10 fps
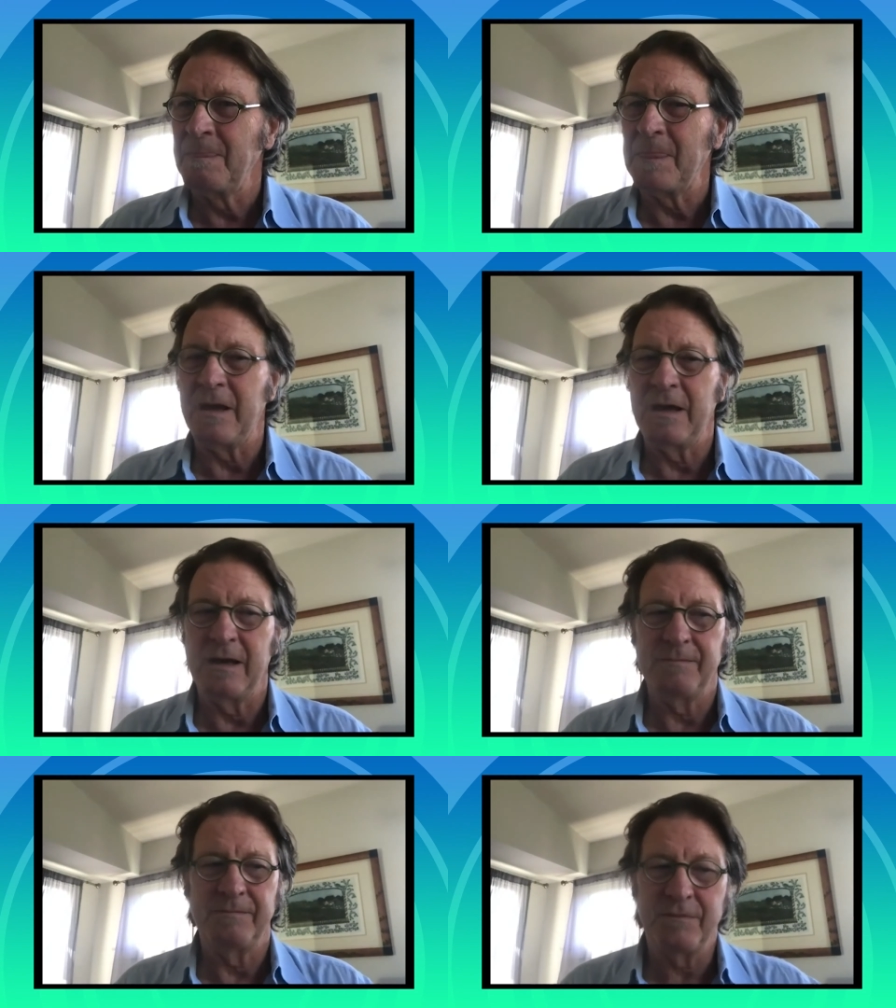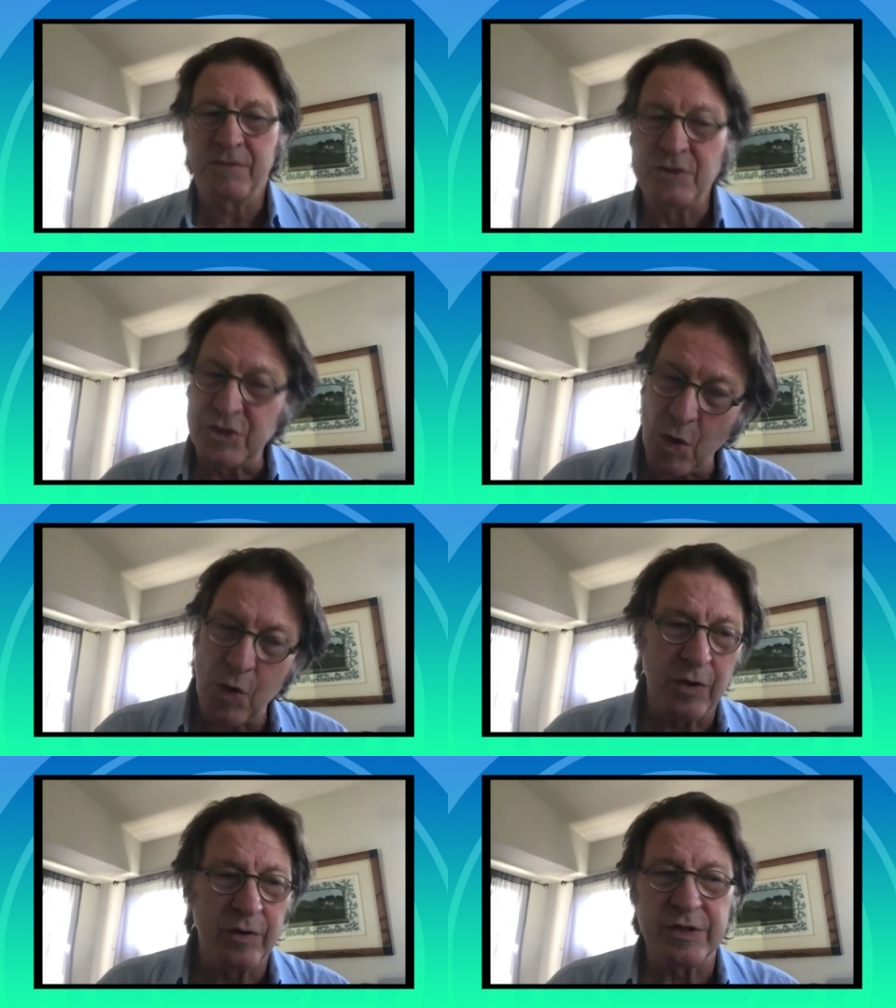Um,
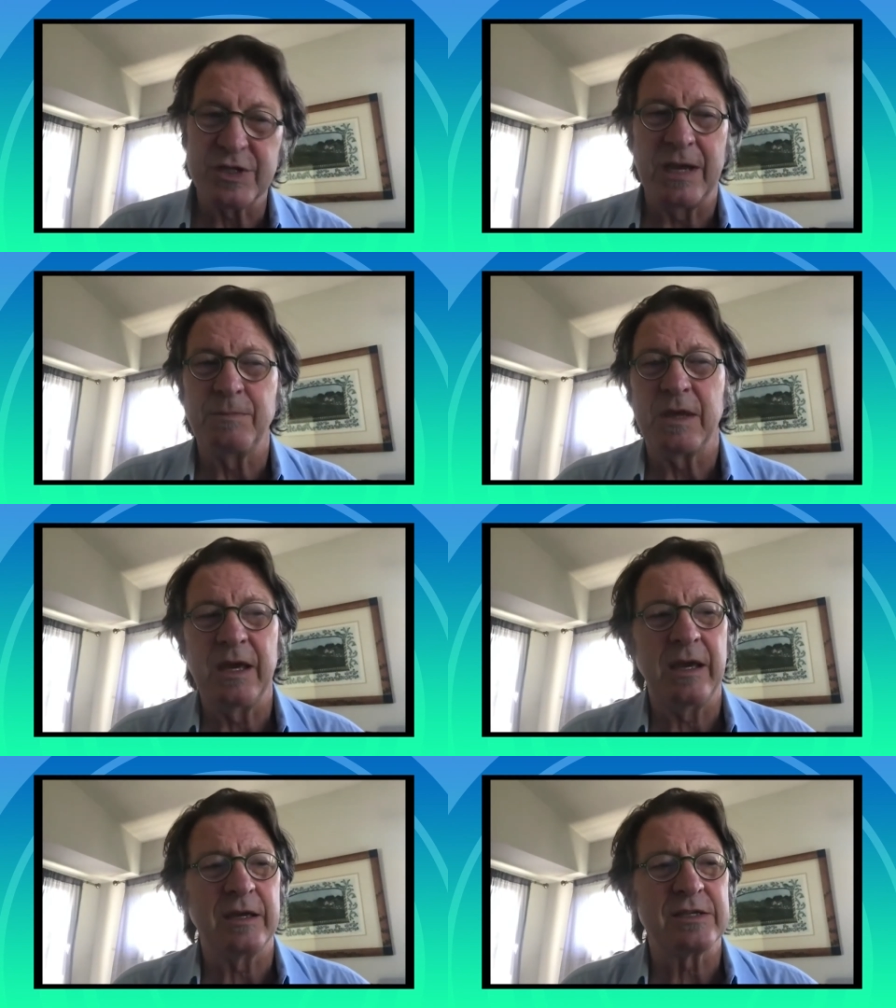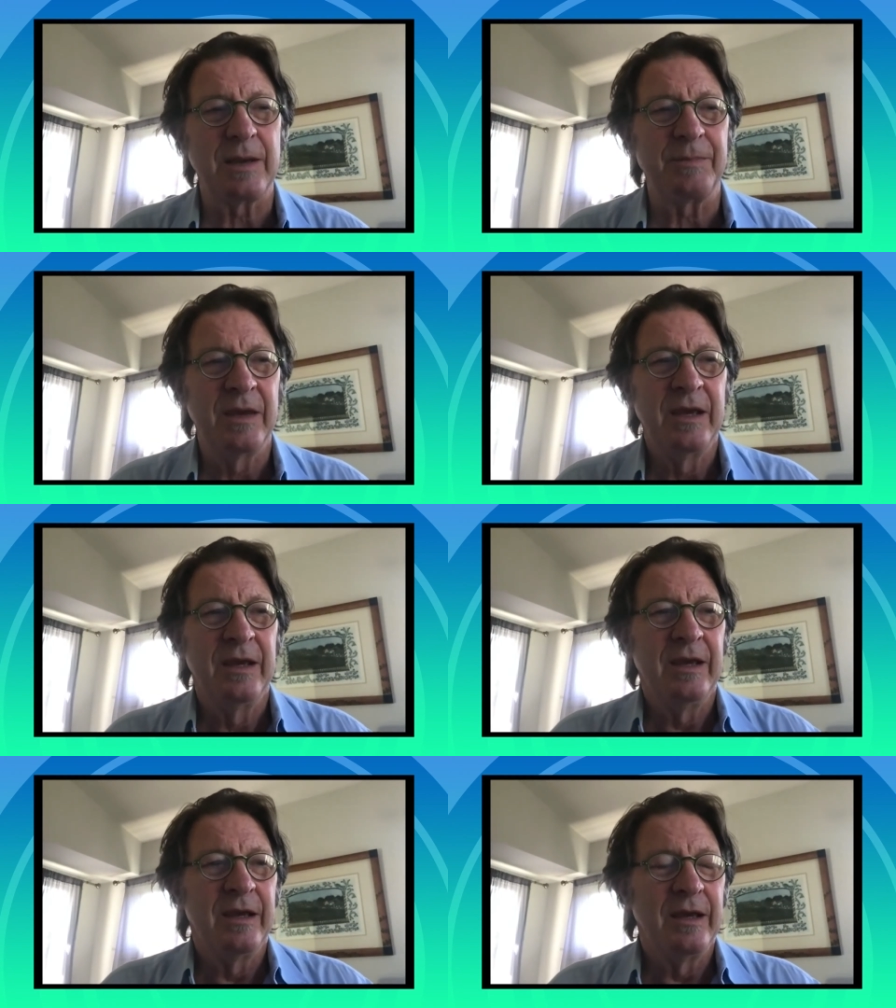Joker, the same thing, except
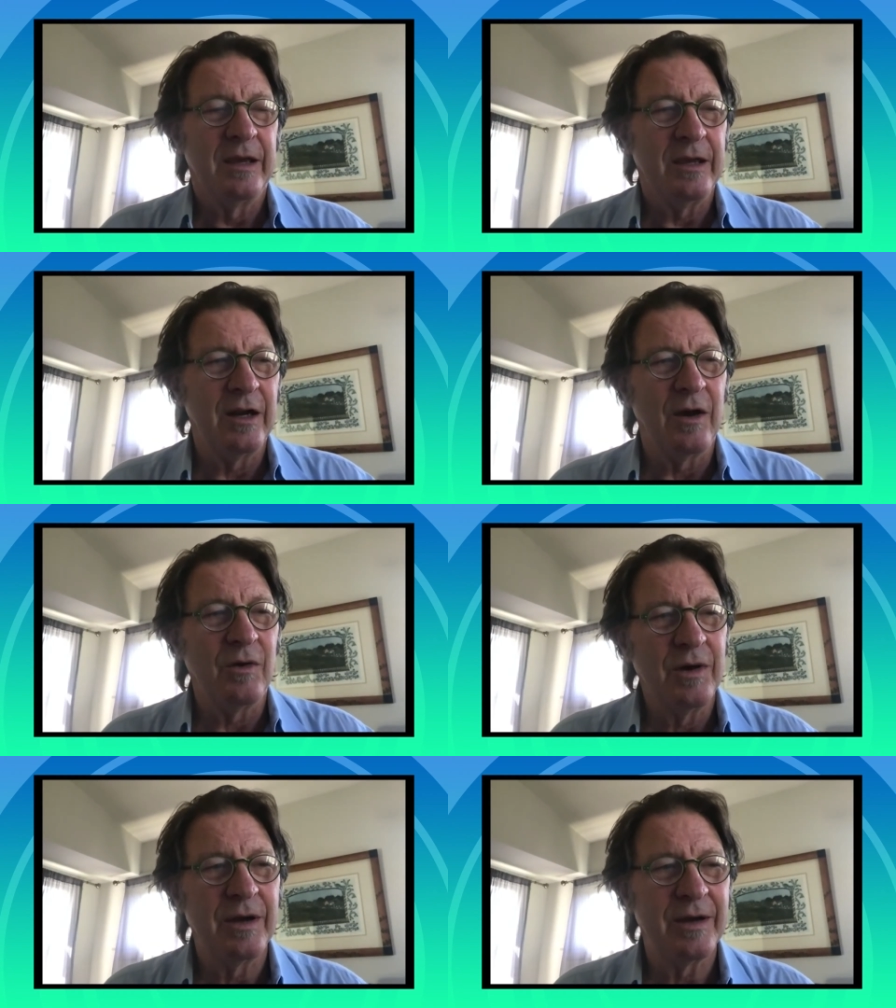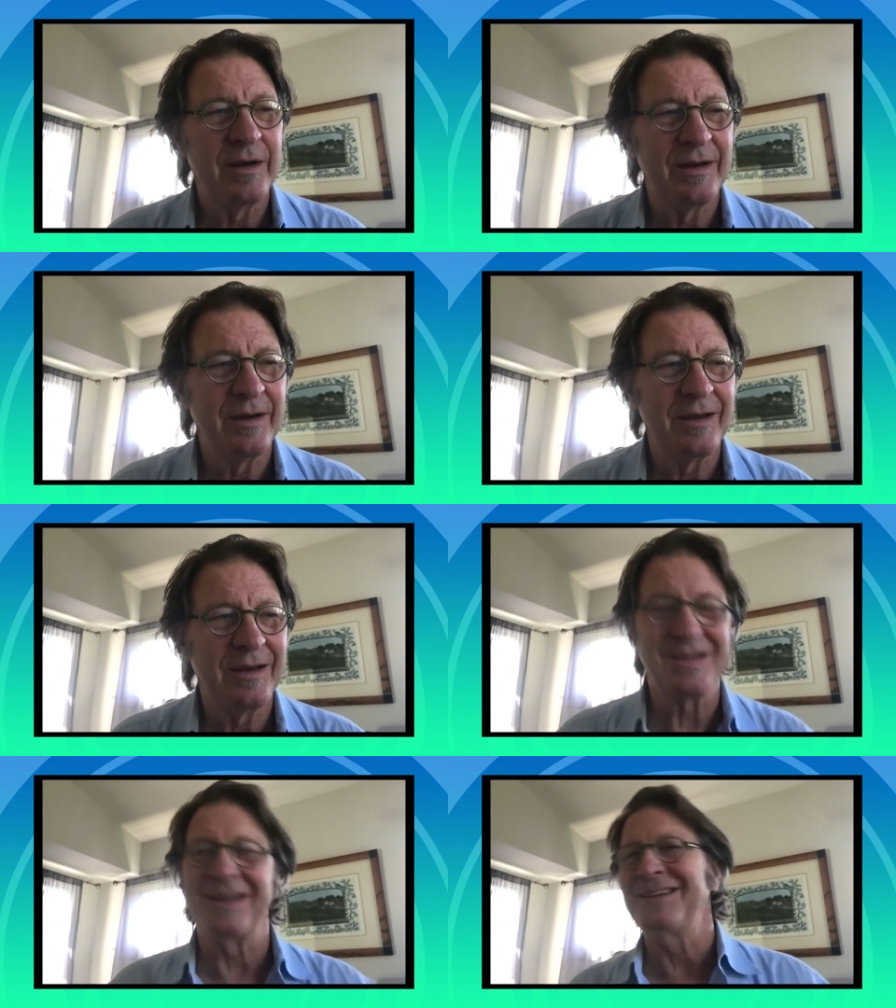you know,
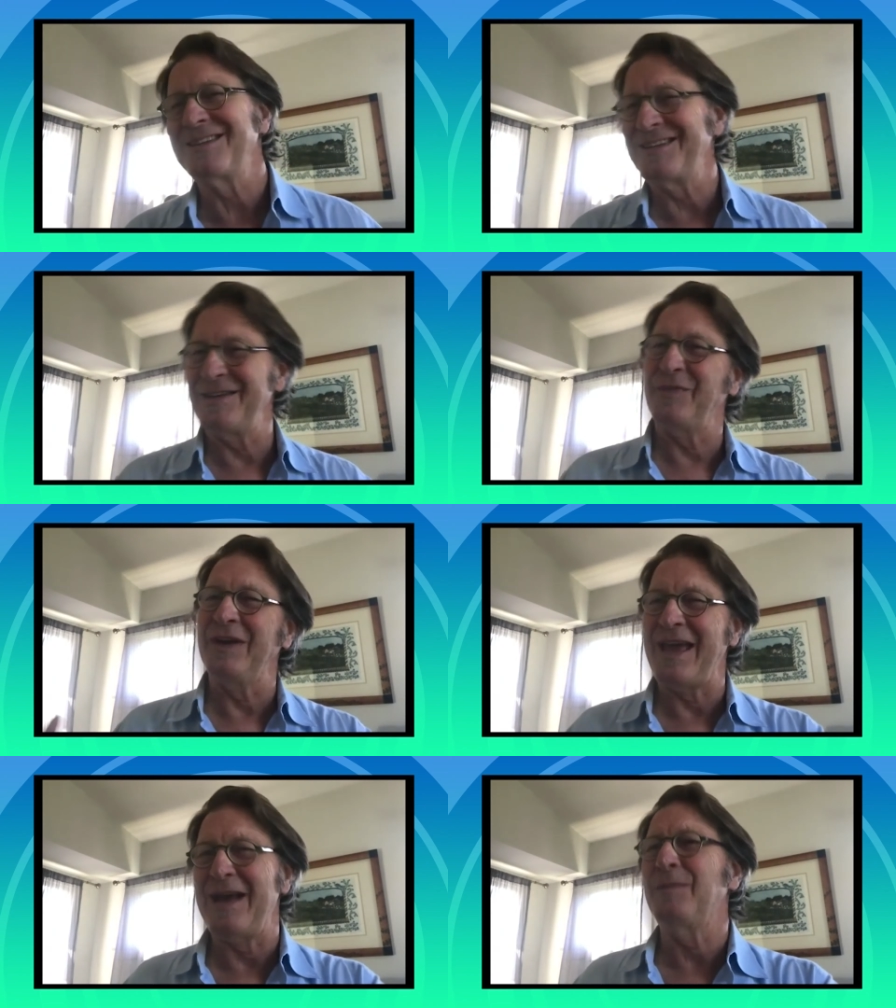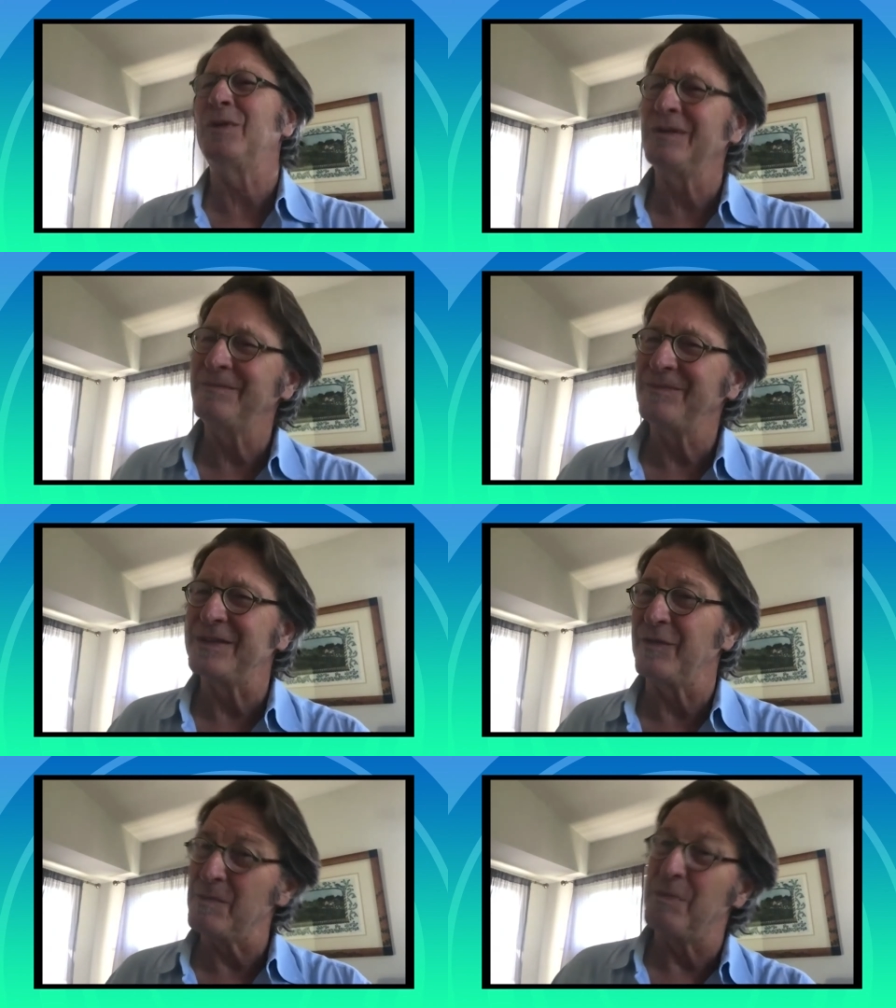it's a, it's a different animal
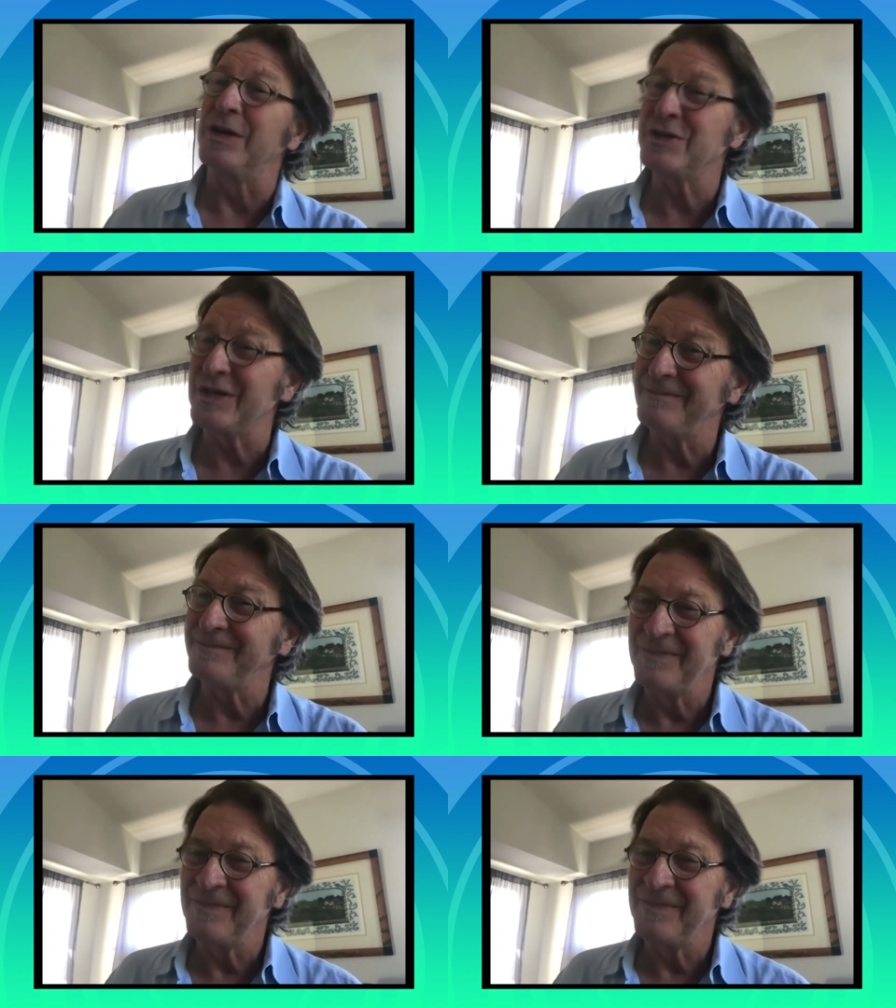different budget.